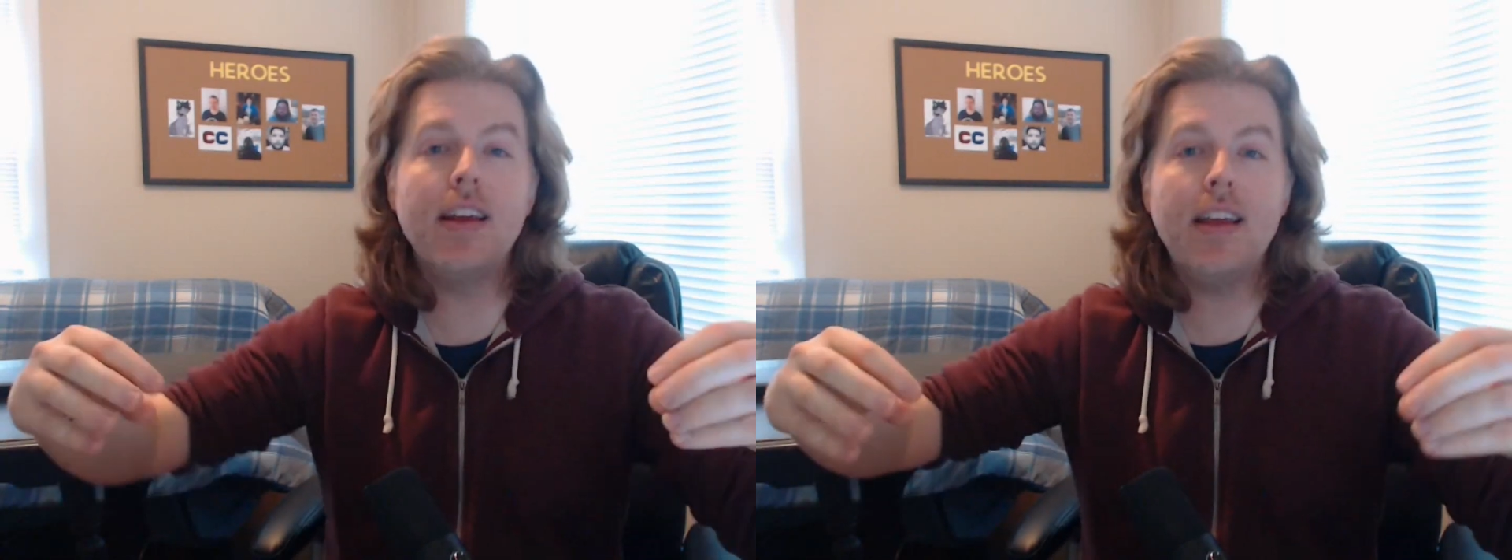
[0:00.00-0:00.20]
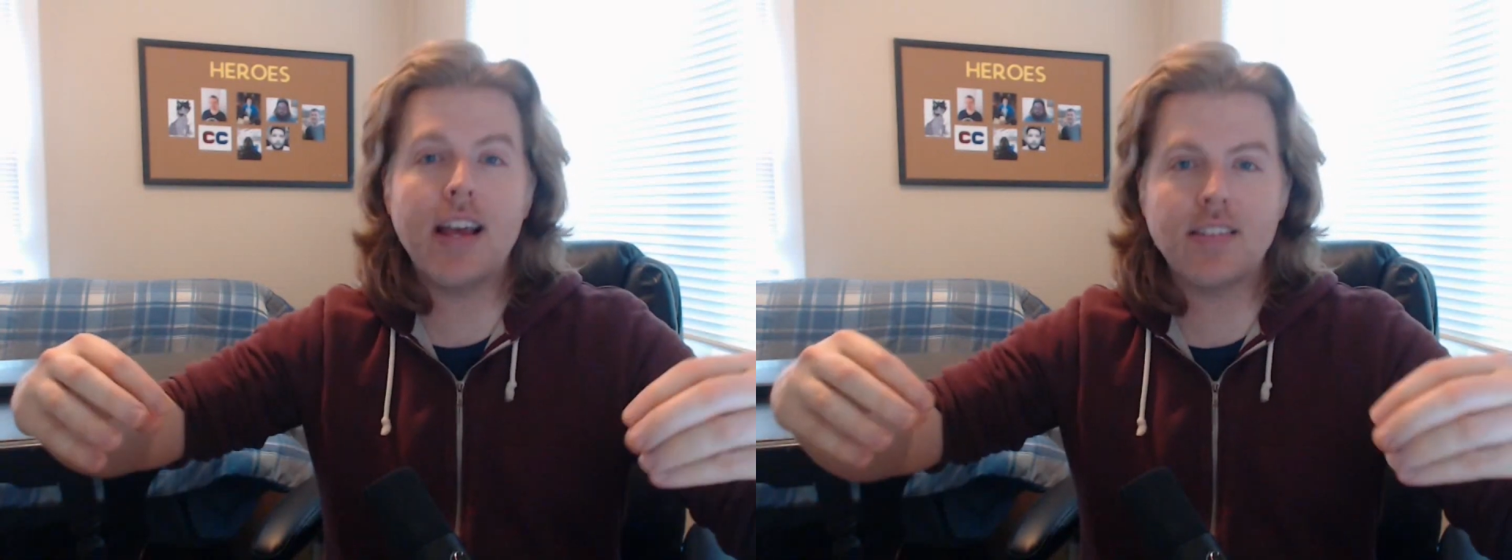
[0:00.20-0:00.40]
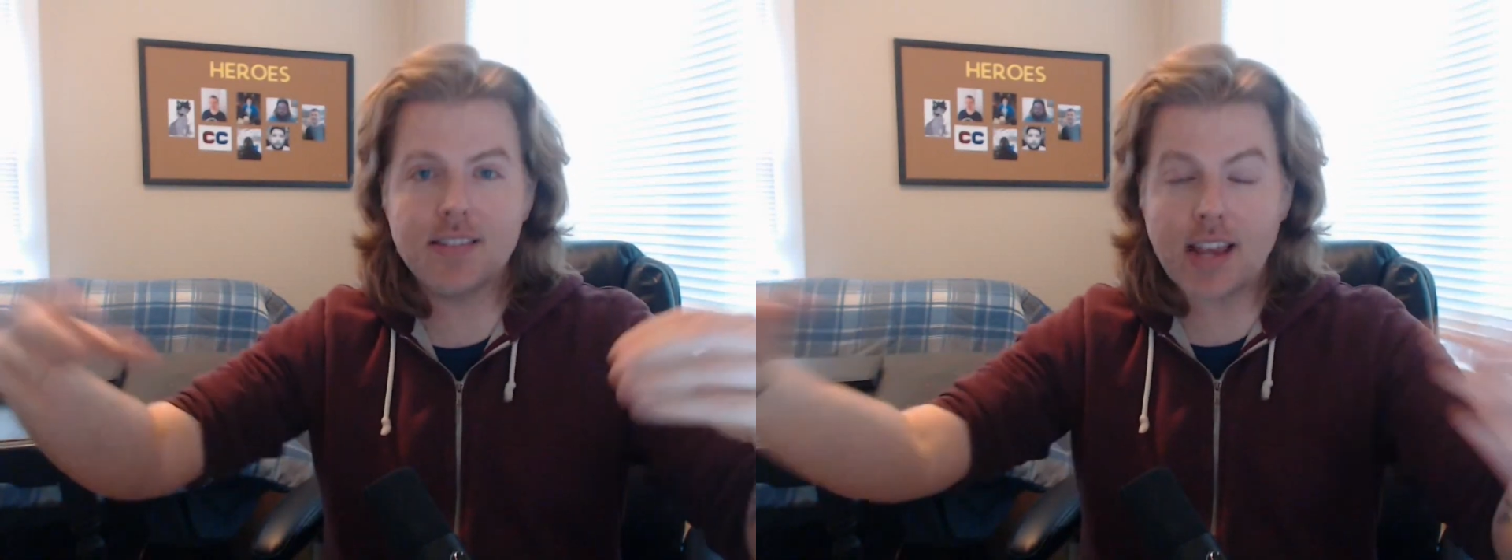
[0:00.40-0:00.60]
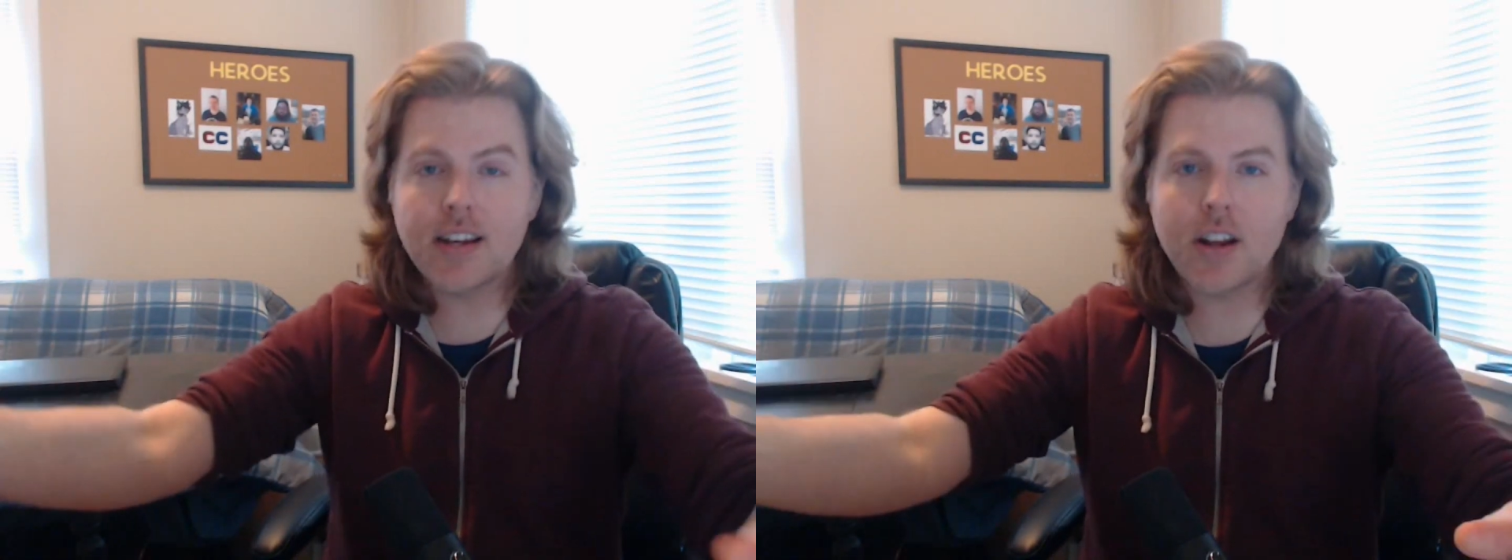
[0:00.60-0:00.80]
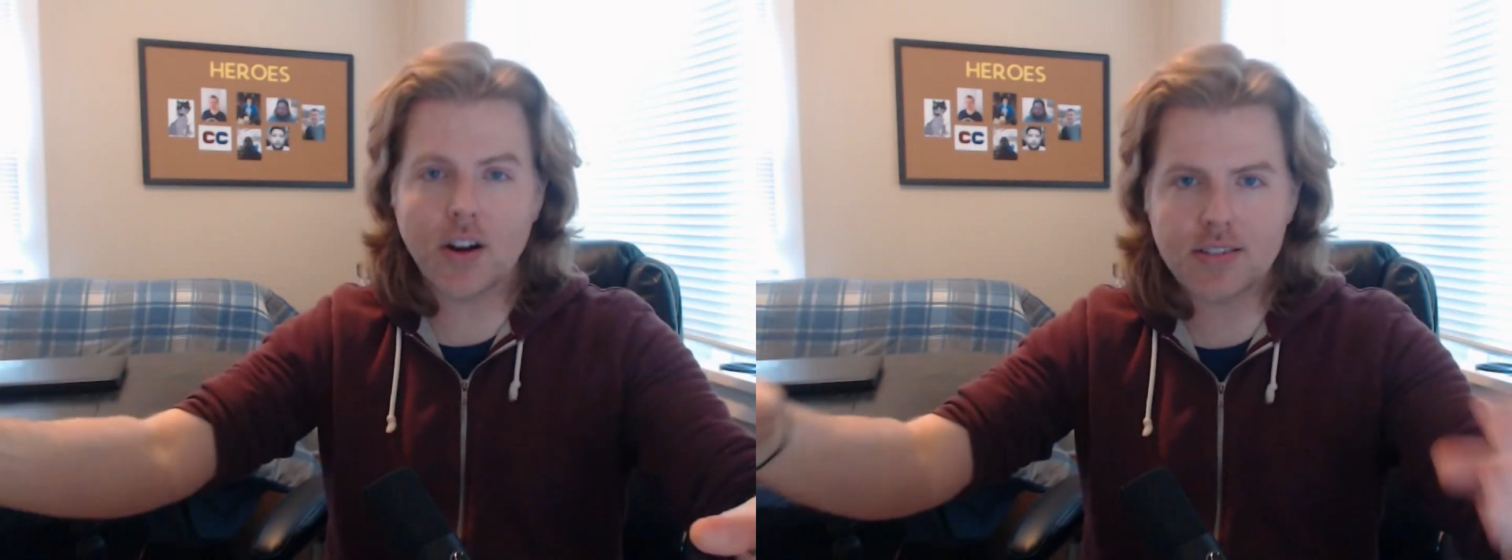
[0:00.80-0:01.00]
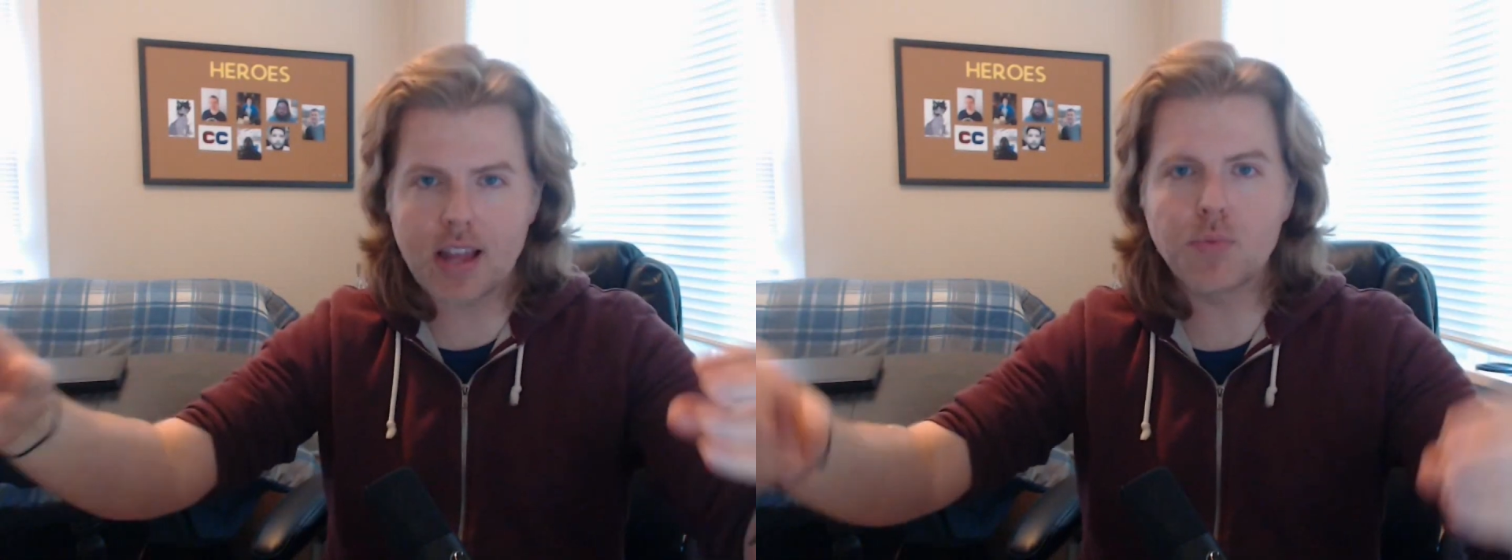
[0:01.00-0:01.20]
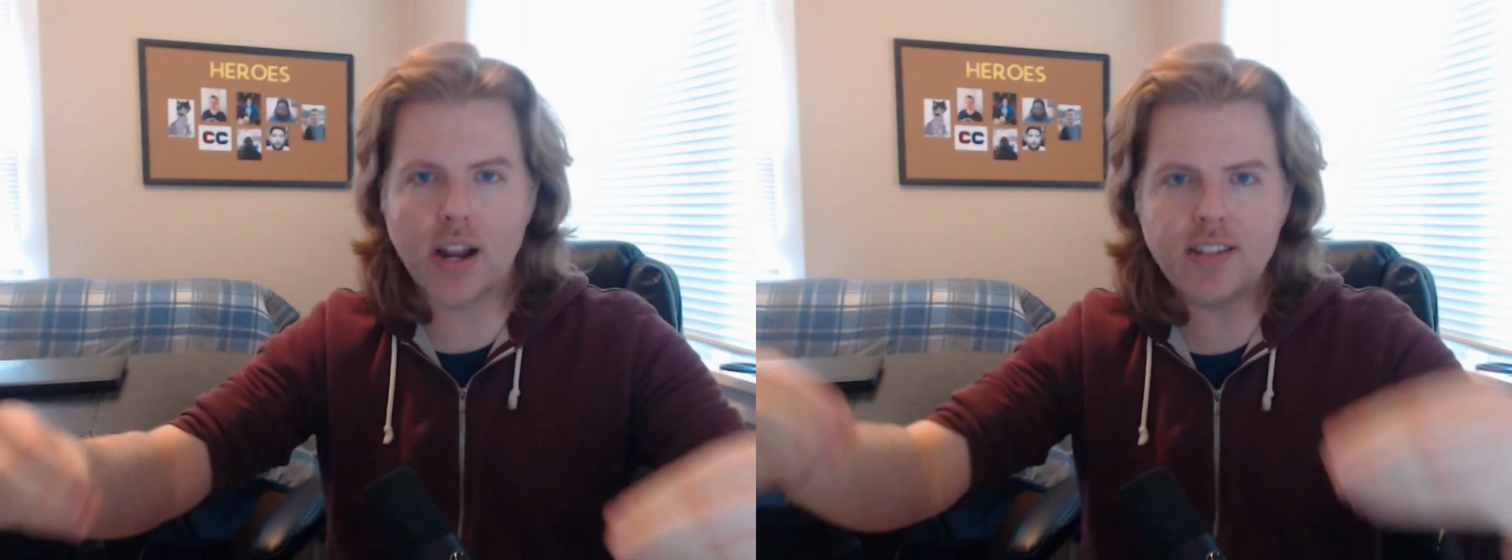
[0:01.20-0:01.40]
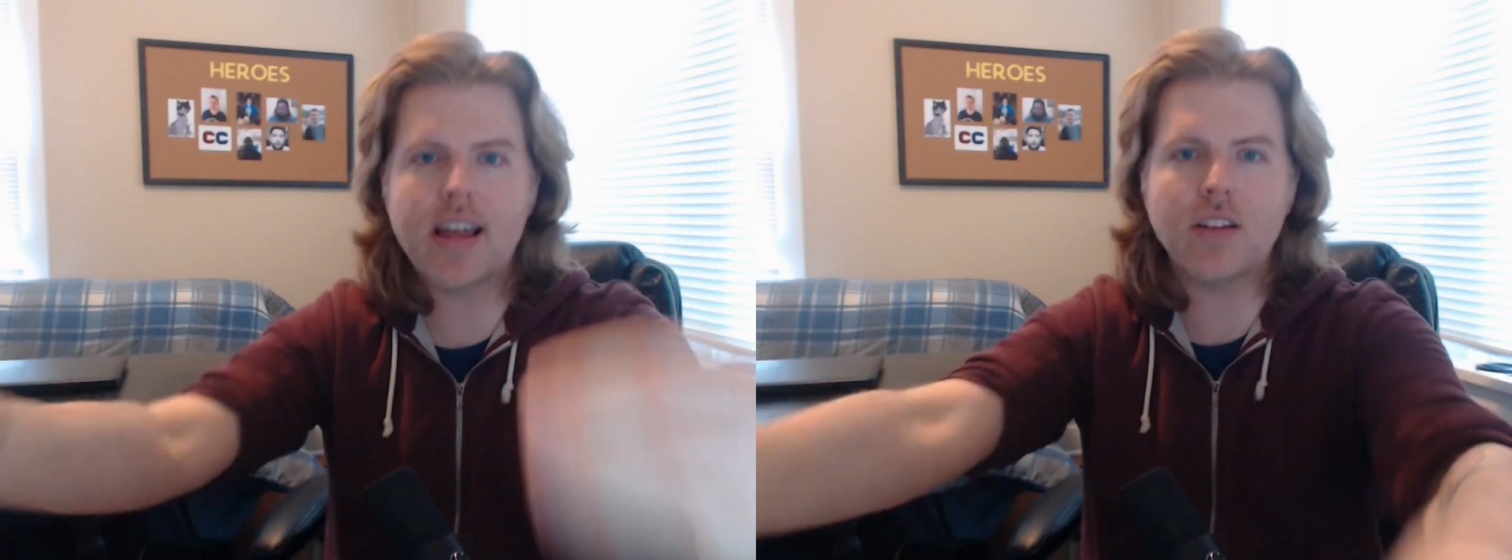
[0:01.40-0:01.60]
as a secondary step writes that